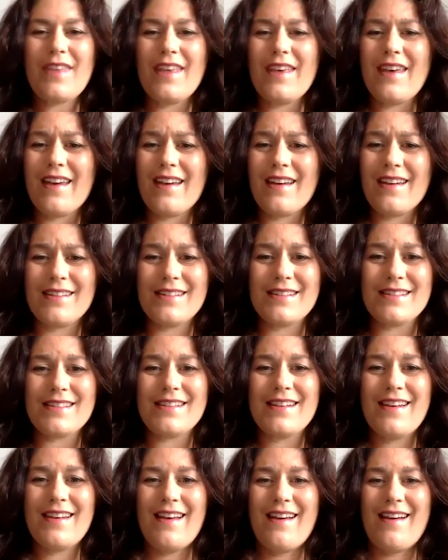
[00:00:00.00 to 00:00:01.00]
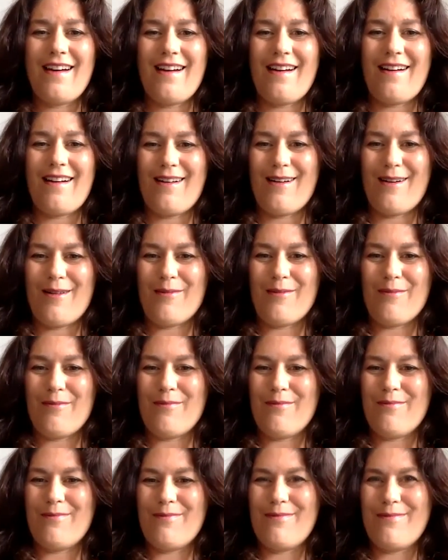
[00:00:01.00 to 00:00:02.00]
And,
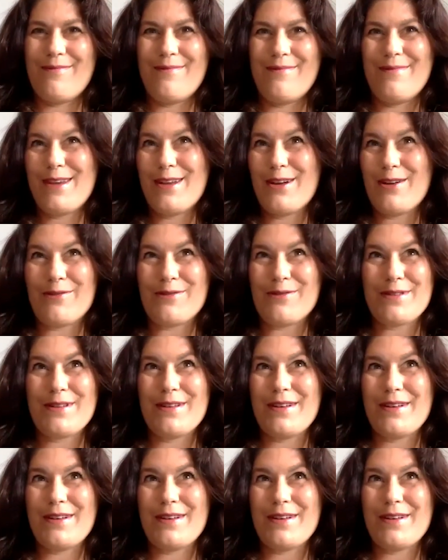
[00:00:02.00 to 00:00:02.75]
you know,